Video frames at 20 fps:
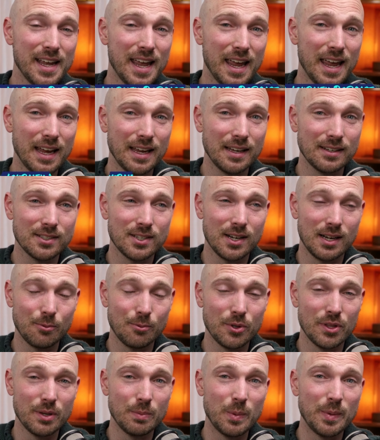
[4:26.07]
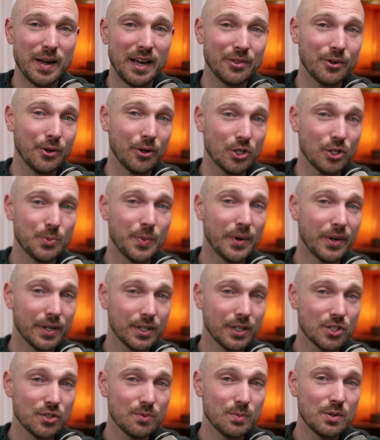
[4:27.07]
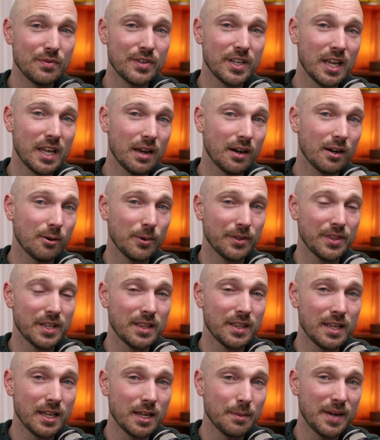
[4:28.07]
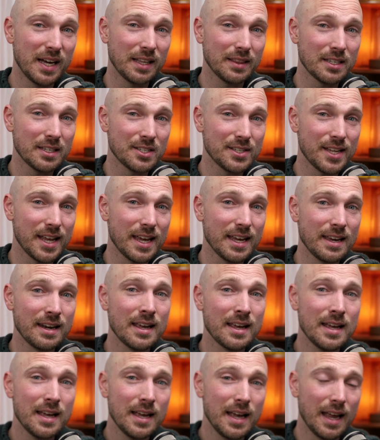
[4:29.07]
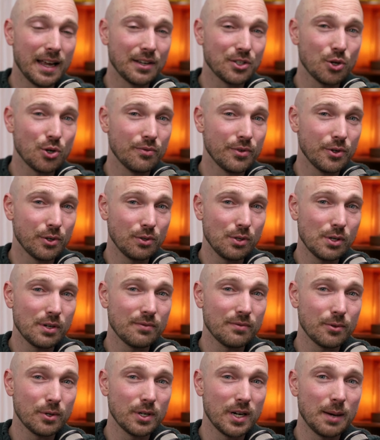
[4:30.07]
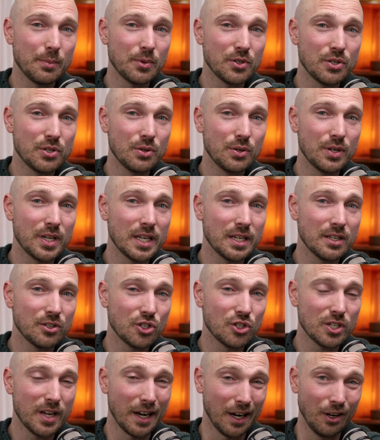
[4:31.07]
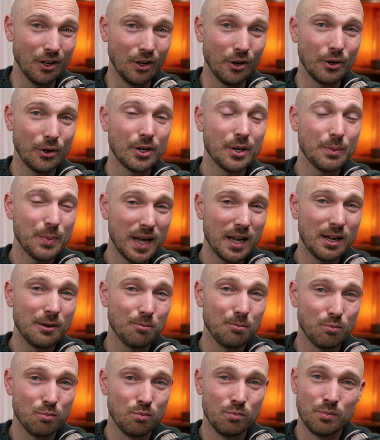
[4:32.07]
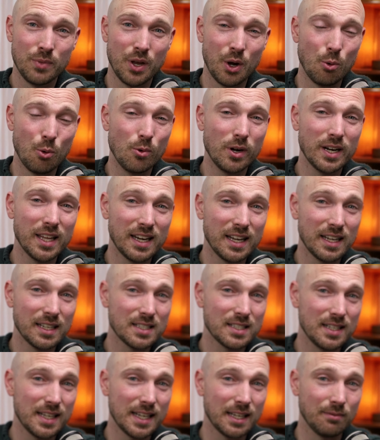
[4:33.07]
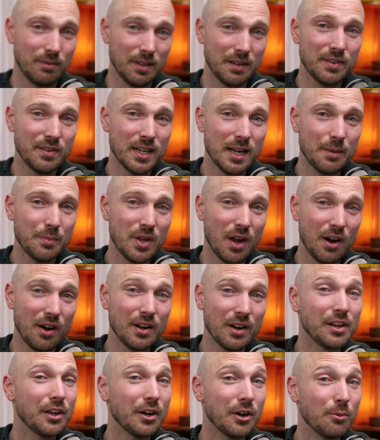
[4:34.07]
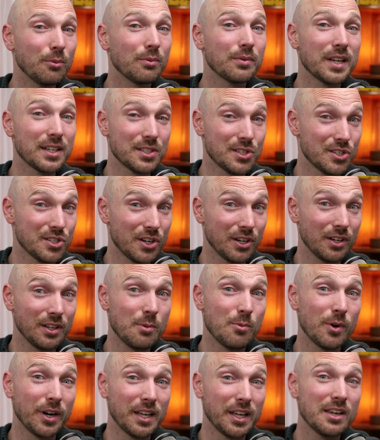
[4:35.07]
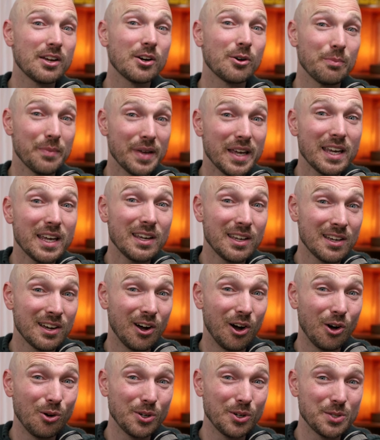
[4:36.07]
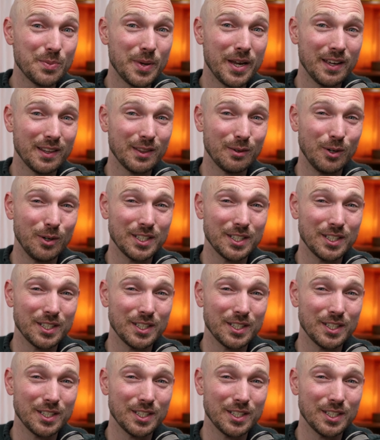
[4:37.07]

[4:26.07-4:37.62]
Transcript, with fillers: and talk with them about their experience of moving here, what they think about the state. And so if you're looking for an opportunity to just kind of learn about, you know, what it is like living up here, and you don't necessarily want to hear me always being the